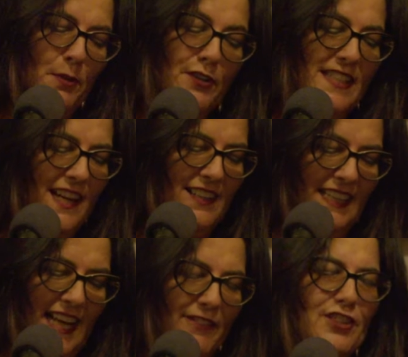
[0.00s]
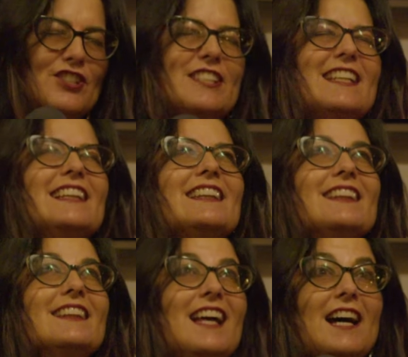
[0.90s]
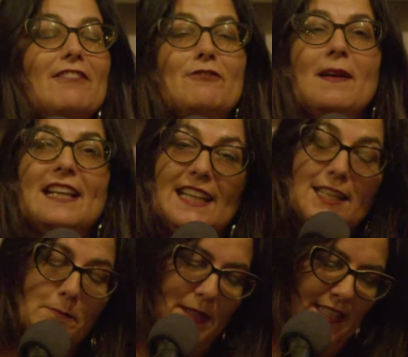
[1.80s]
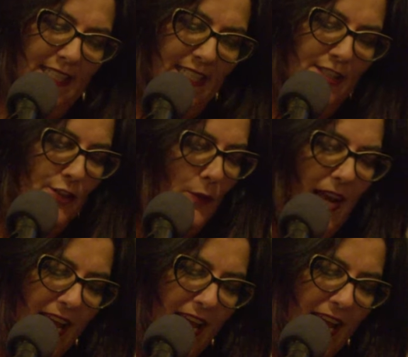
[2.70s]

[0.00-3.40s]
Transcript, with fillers: broke down in laughter. She loved my inability to do